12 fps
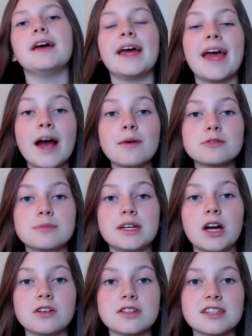It helped me
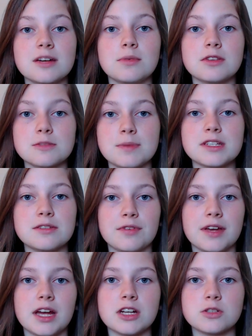understand what the
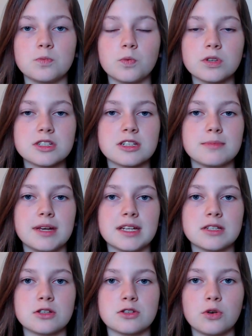specification wanted me
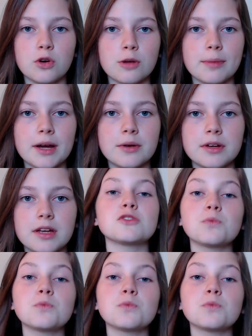to talk about.